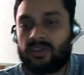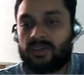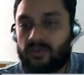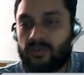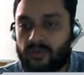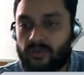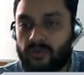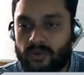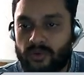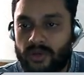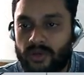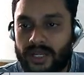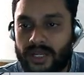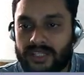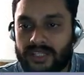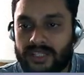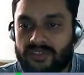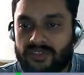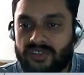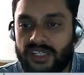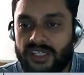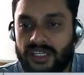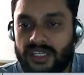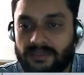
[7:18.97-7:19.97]
So you can
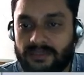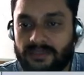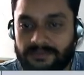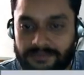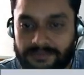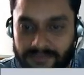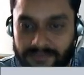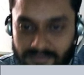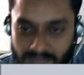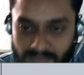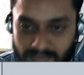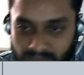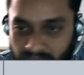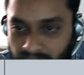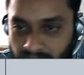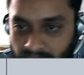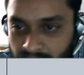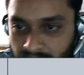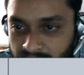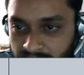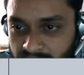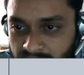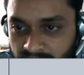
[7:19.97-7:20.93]
see it is